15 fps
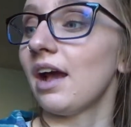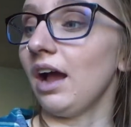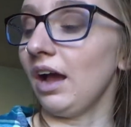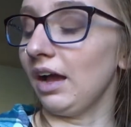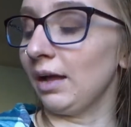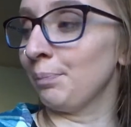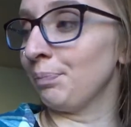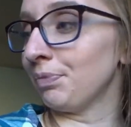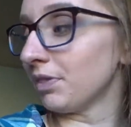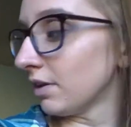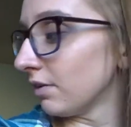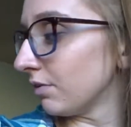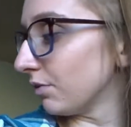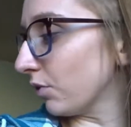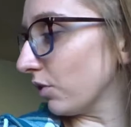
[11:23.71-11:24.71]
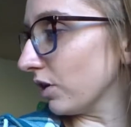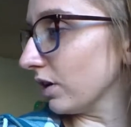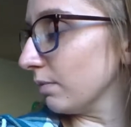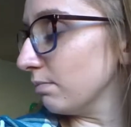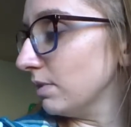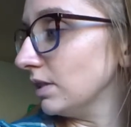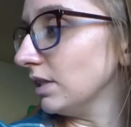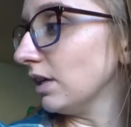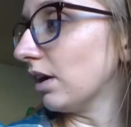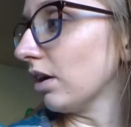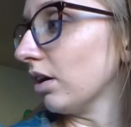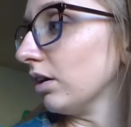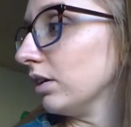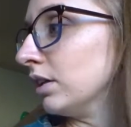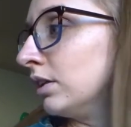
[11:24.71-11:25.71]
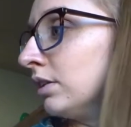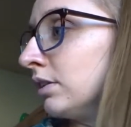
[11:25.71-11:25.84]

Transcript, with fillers: um, for Missy Girl.